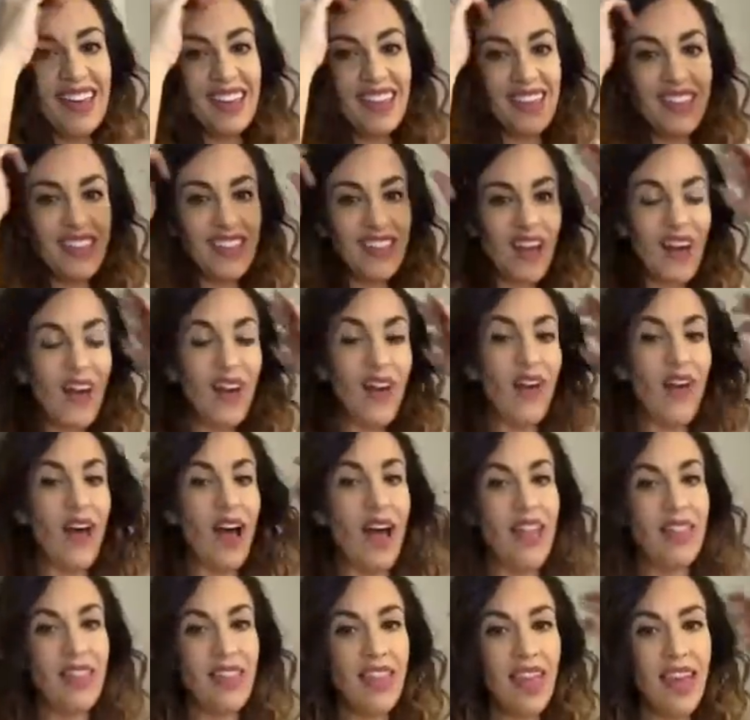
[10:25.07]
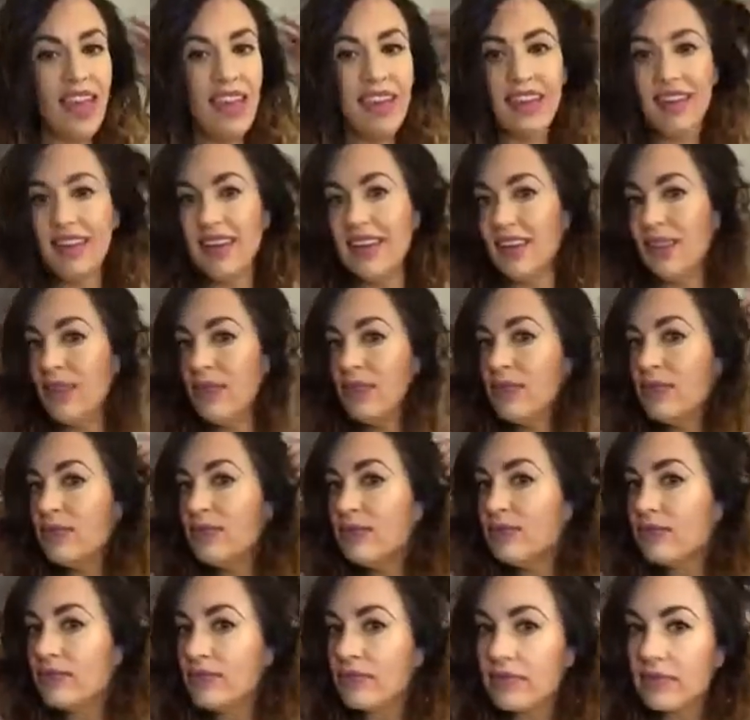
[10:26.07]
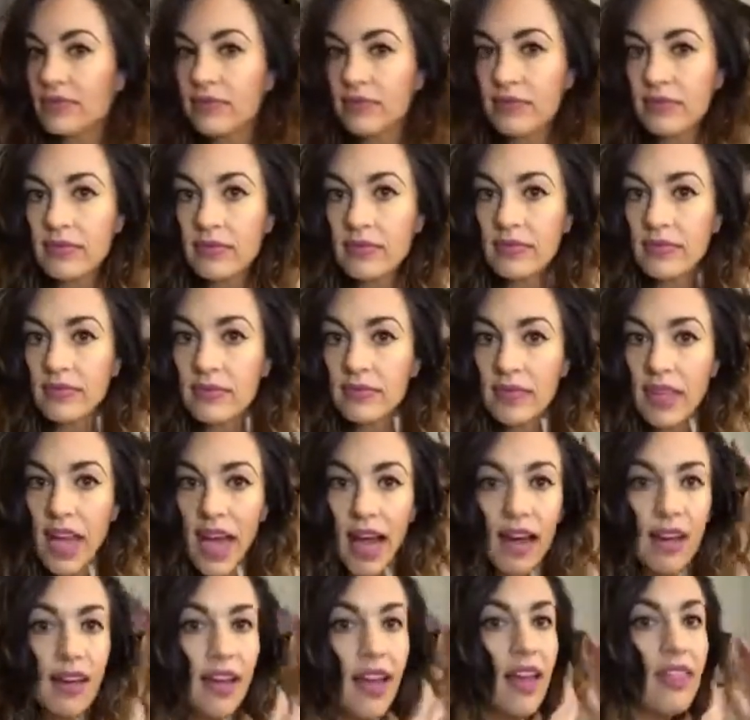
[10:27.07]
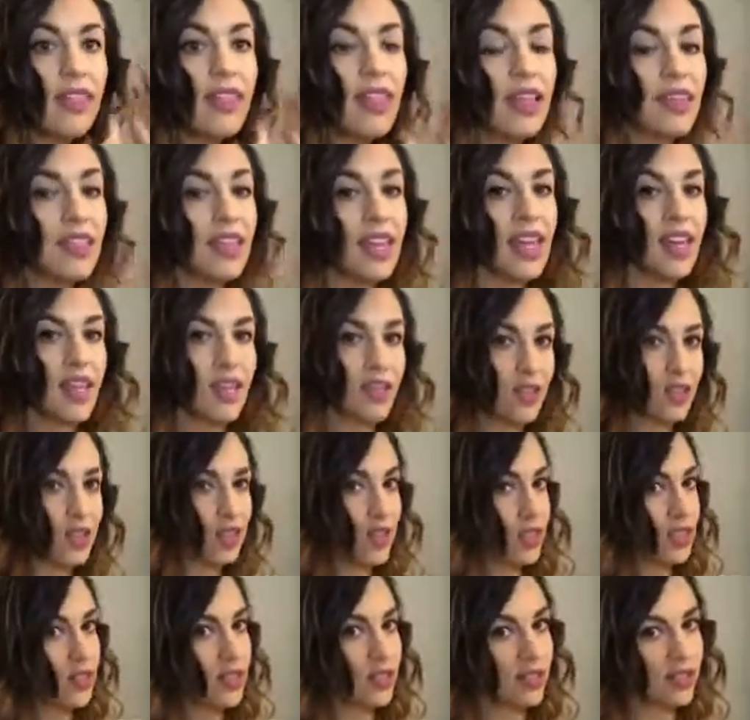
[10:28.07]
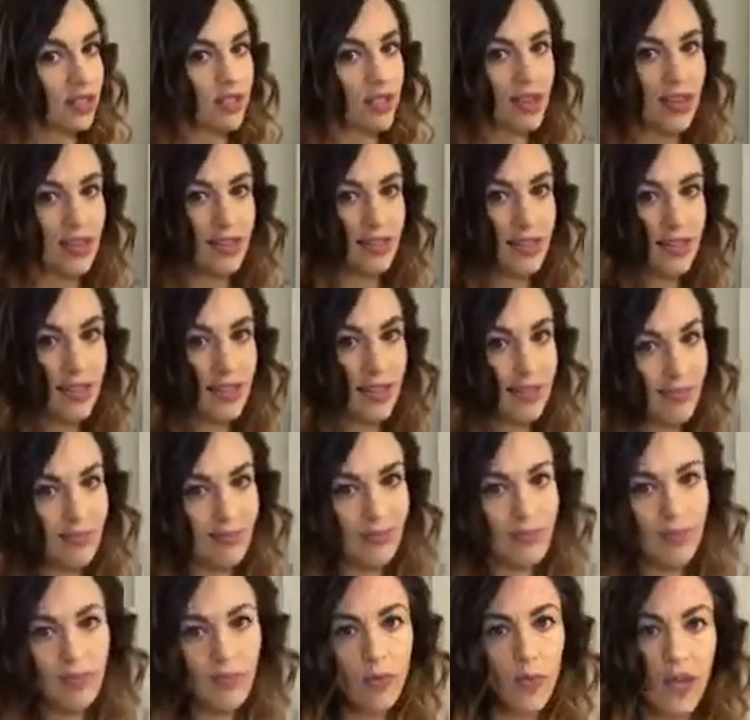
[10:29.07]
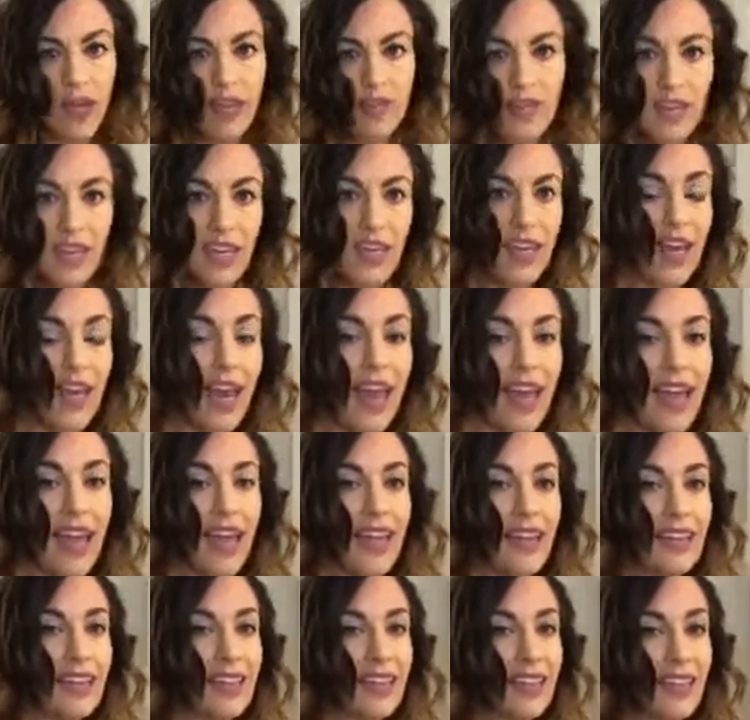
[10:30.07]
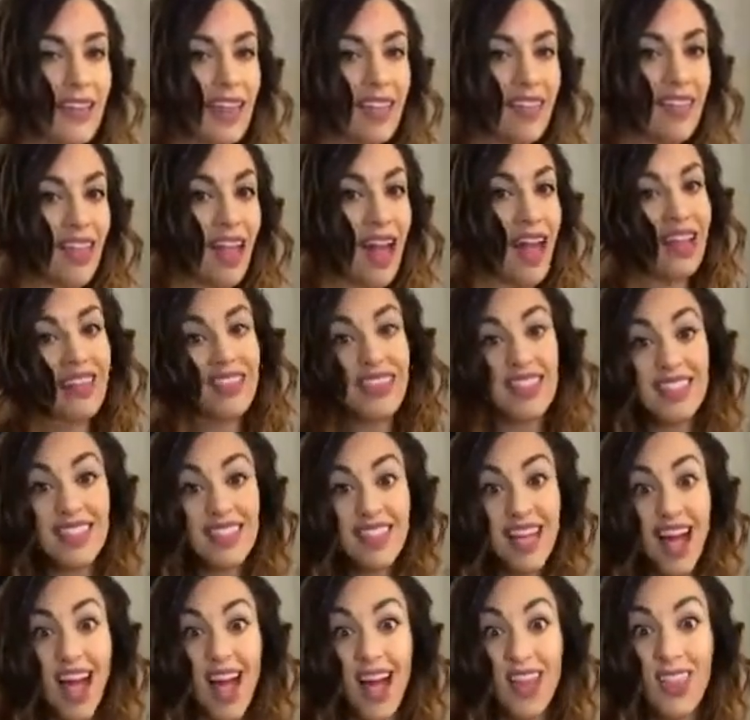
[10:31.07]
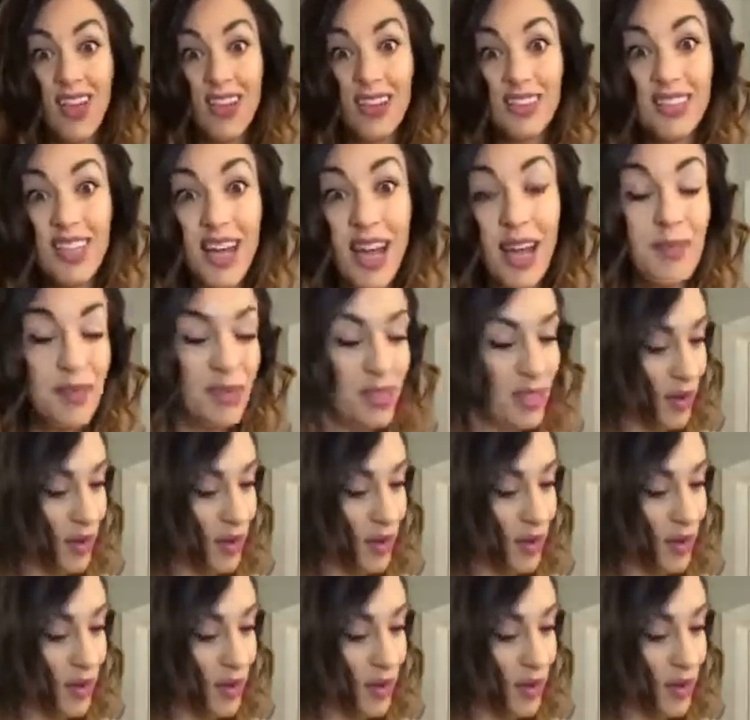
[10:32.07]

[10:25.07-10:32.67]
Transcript: So, and then yeah, and then they just look nice and wavy, and they last a long time.